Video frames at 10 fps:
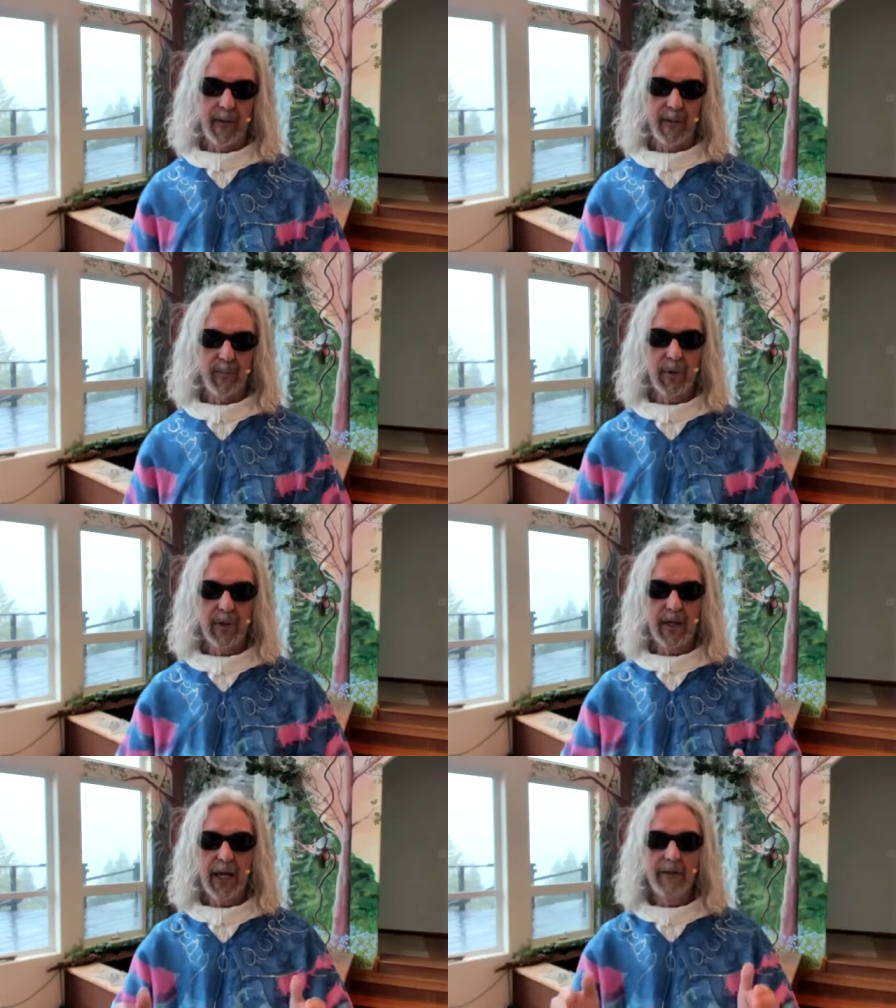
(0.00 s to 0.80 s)
But
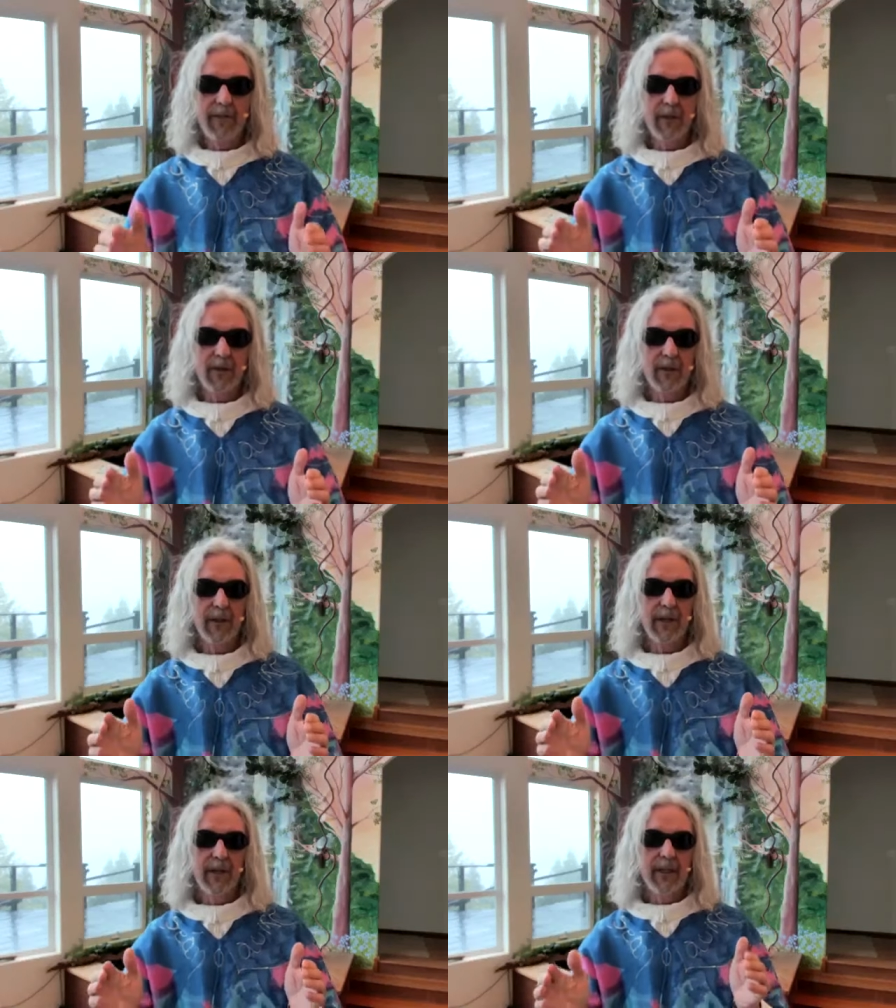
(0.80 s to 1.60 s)
I have to
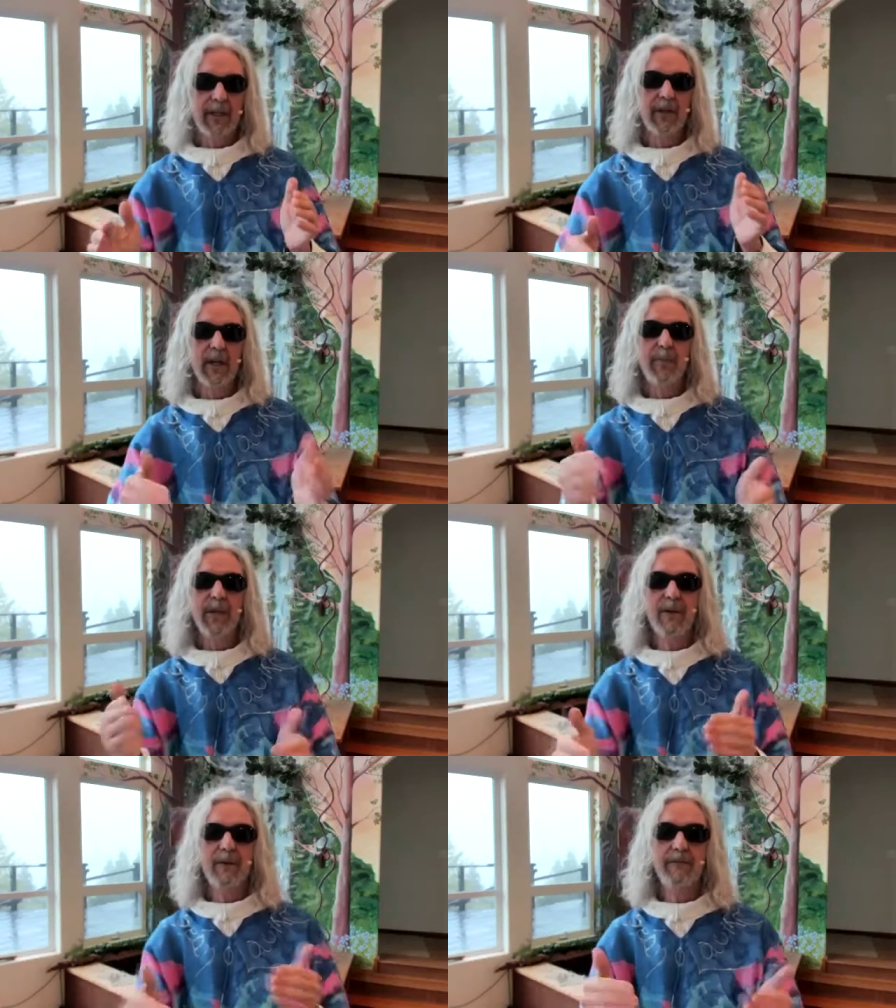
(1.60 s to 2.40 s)
give a little piece
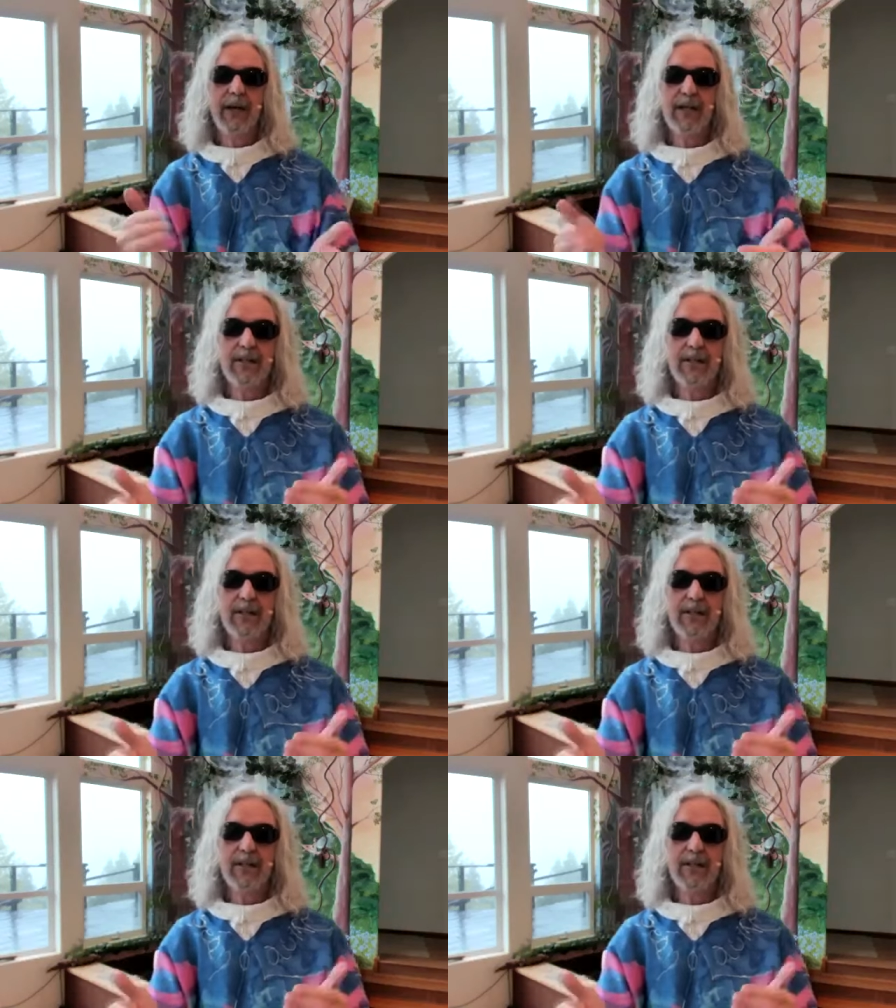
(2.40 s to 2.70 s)
of advice